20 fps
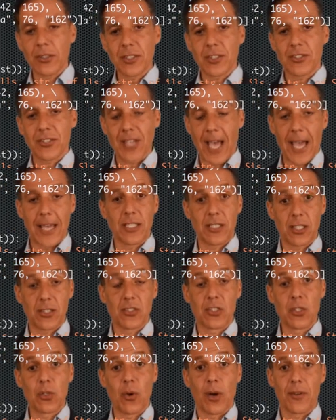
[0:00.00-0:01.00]
deciding,
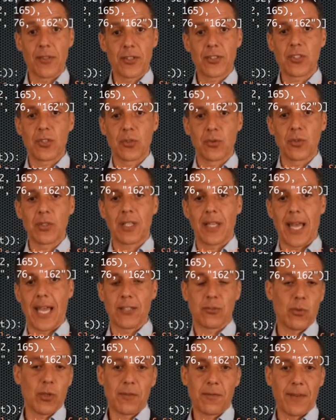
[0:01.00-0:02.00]
because you are the student
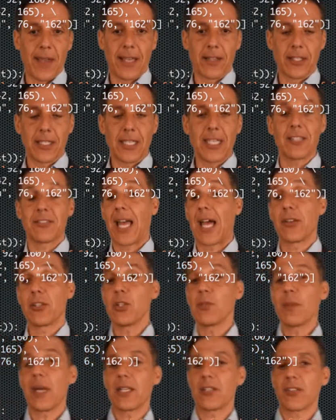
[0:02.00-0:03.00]
class, what failing is. Now,
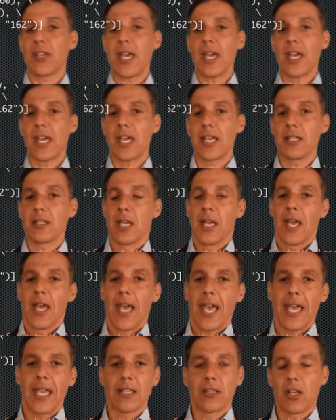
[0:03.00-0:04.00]
you may say,
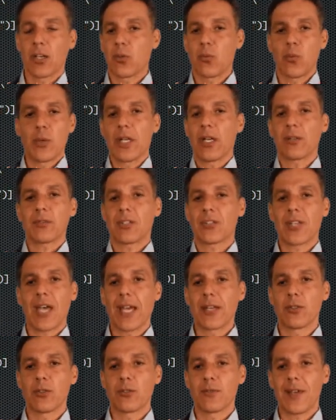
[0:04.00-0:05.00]
hey, look, we don't
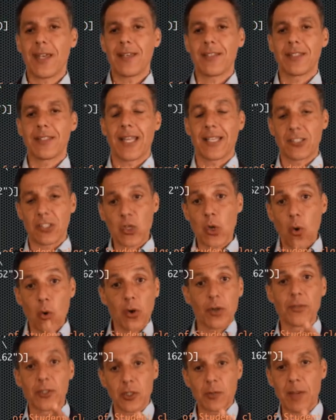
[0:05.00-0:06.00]
decide who's failing. That's
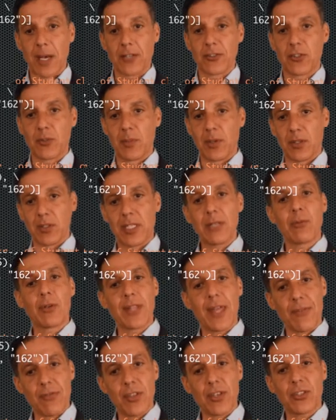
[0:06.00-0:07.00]
your responsibility. Well,
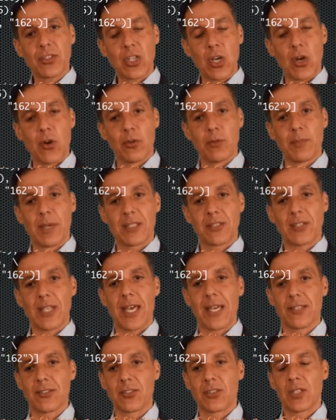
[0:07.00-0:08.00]
then this code makes
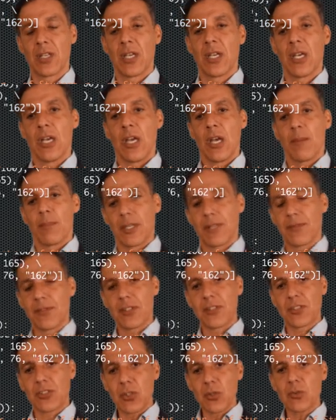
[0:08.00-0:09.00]
sense. But if
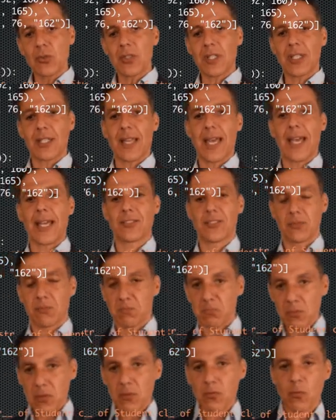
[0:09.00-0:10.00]
the student class
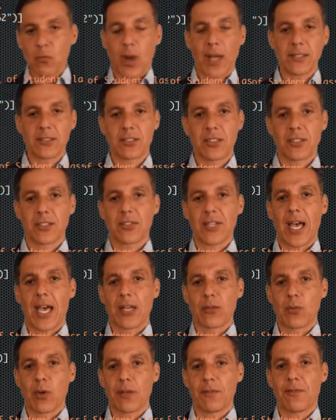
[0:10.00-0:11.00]
wants to
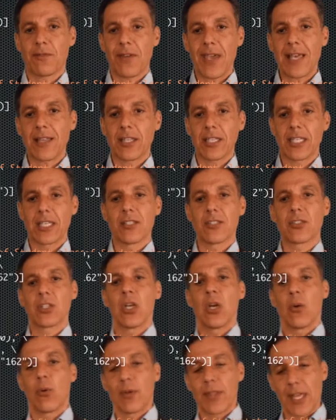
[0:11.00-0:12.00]
decide what failing is,
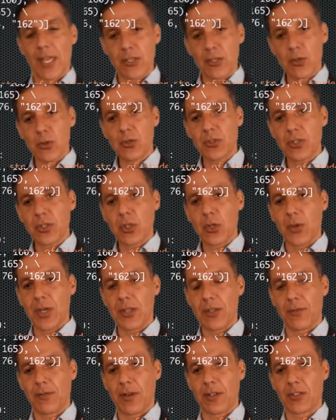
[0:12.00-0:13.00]
well, then you should
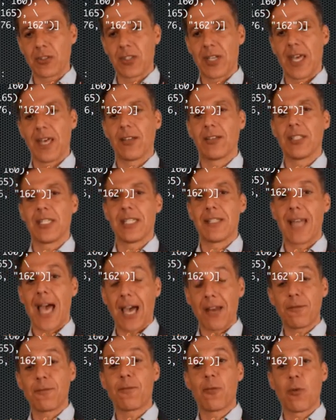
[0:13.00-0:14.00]
create the functionality and
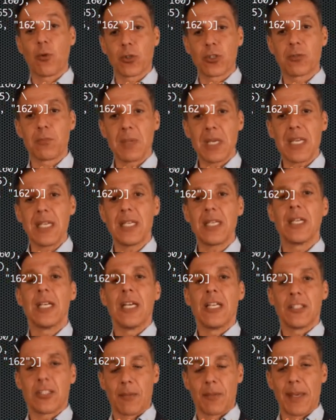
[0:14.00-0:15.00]
not force me
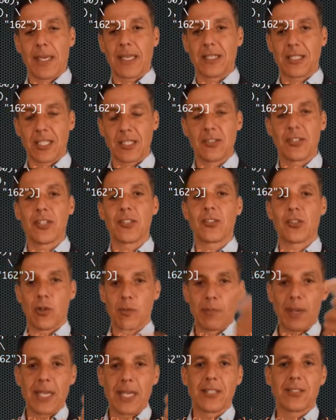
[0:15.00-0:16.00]
to make a
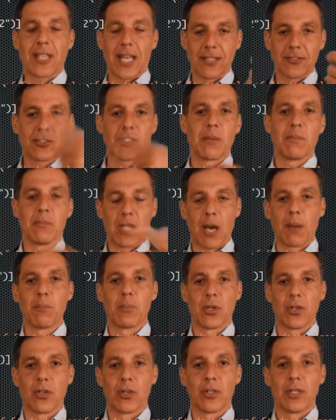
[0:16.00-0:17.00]
conditional based on some
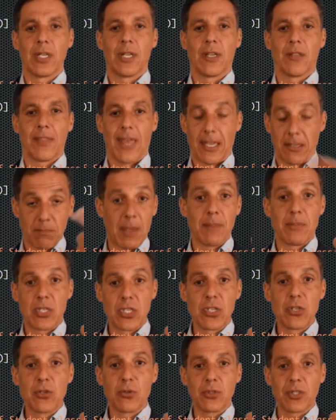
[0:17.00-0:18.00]
number that maybe
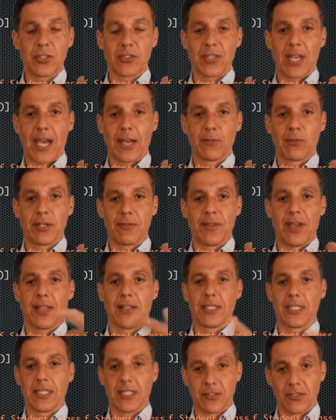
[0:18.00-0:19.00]
you decide what
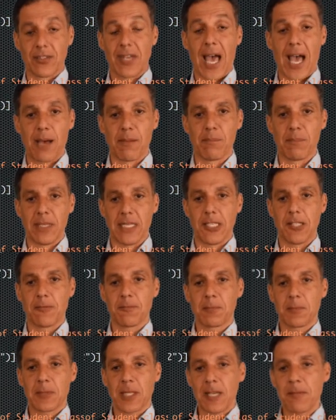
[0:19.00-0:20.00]
failing is and not me.
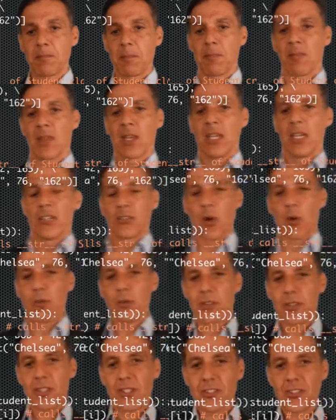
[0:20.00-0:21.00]
Okay?
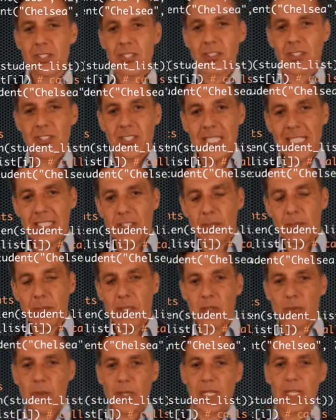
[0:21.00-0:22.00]
So this distinction
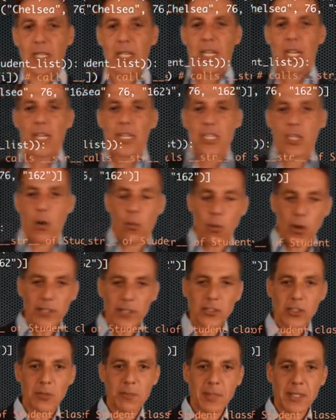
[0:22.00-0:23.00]
between you know,
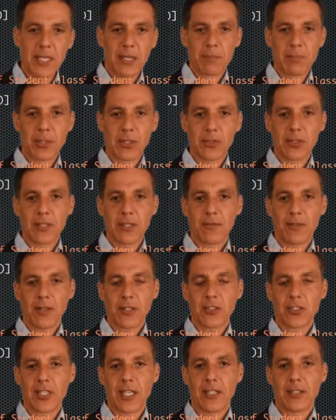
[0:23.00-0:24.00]
what should be a built-in
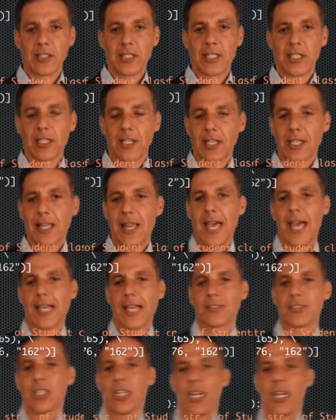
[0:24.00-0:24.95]
functionality in the class